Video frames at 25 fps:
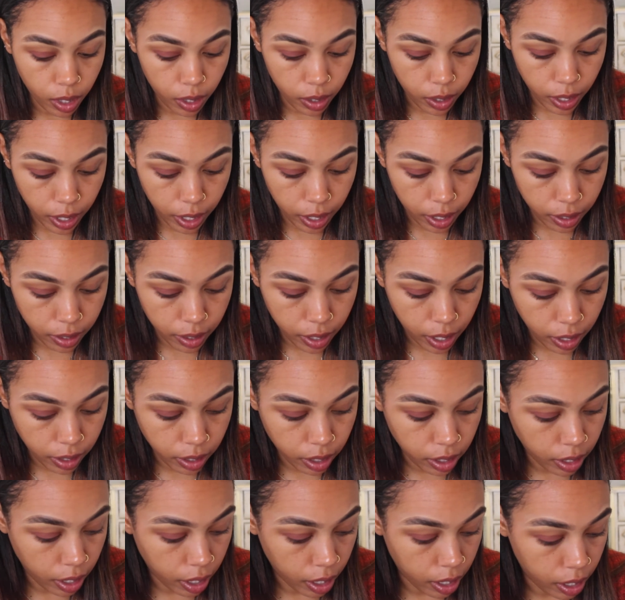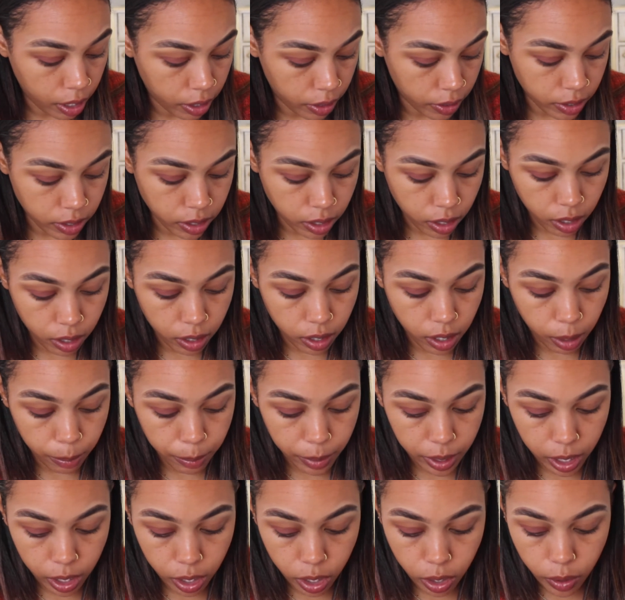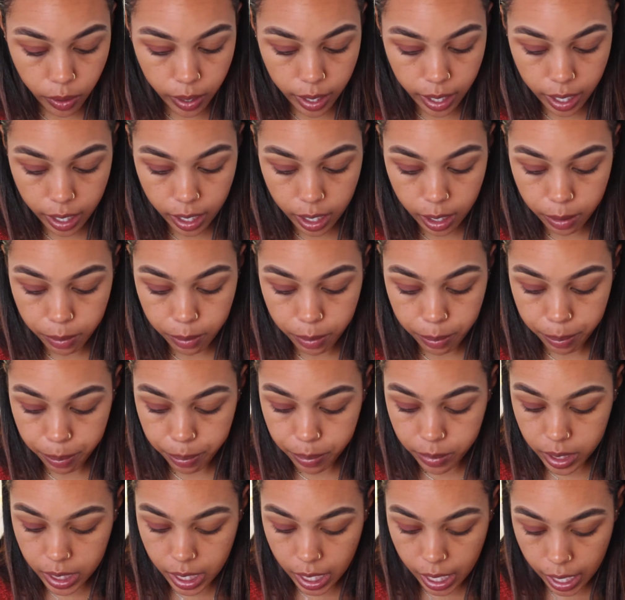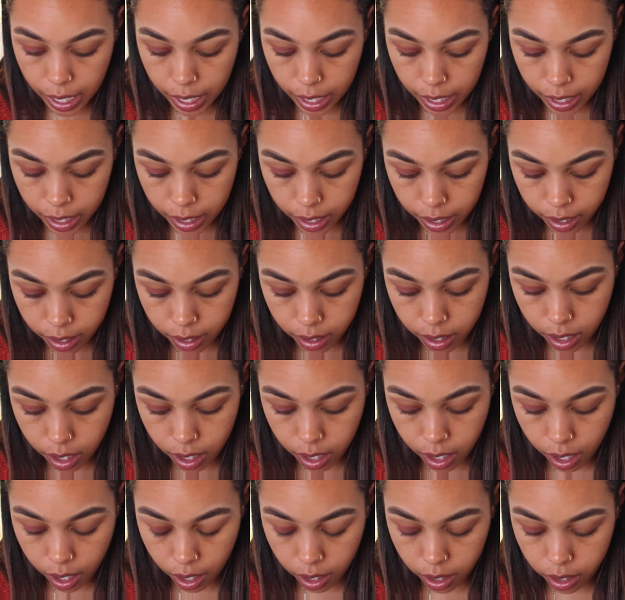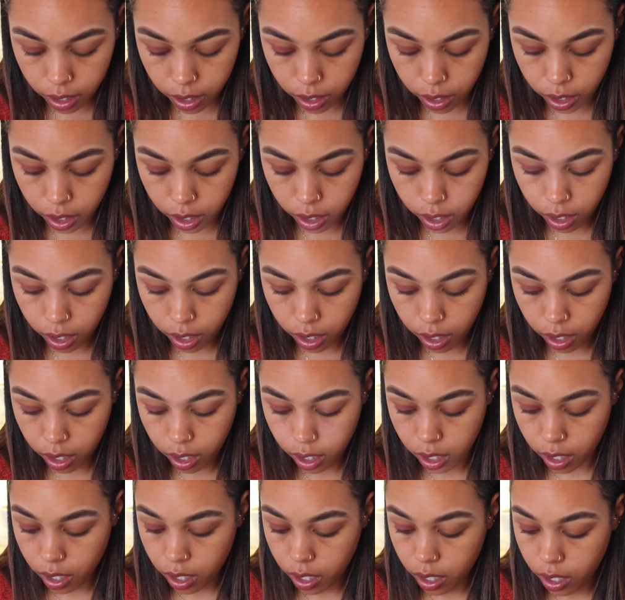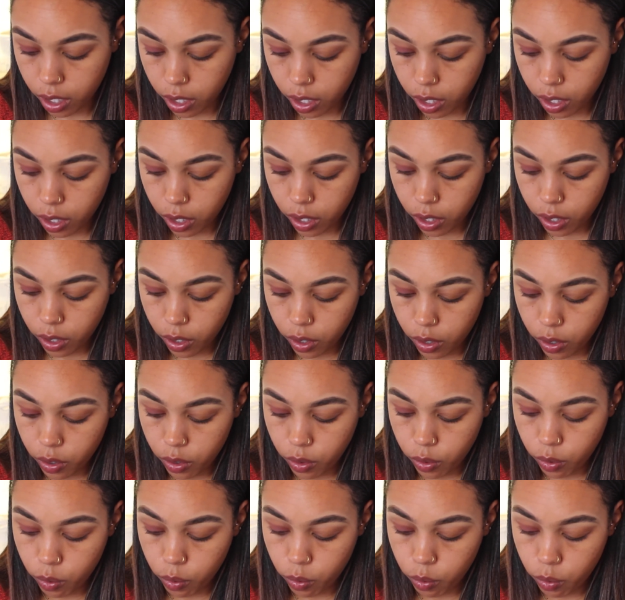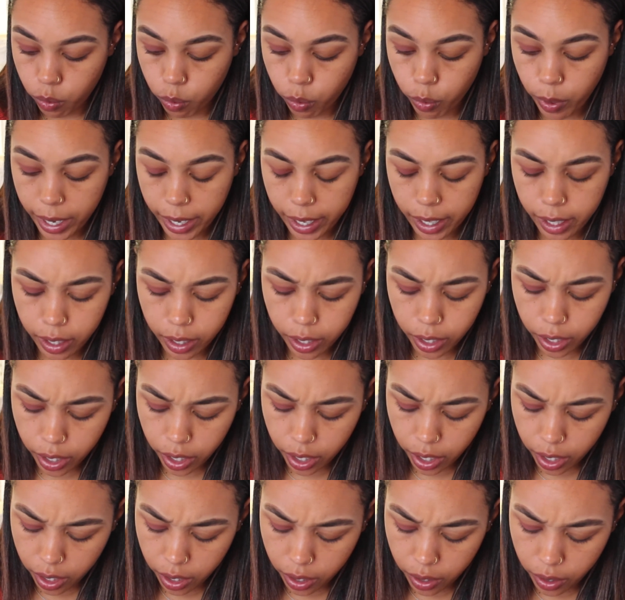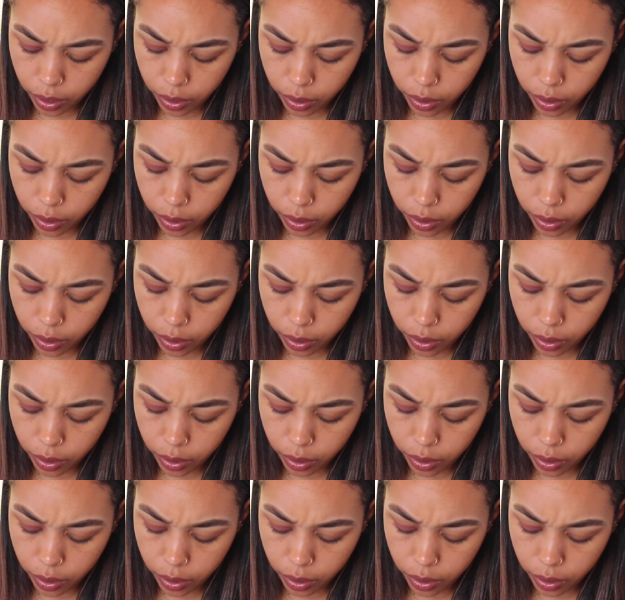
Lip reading: Okay, now that that color is on, I'm going to go ahead and take the color Rilger.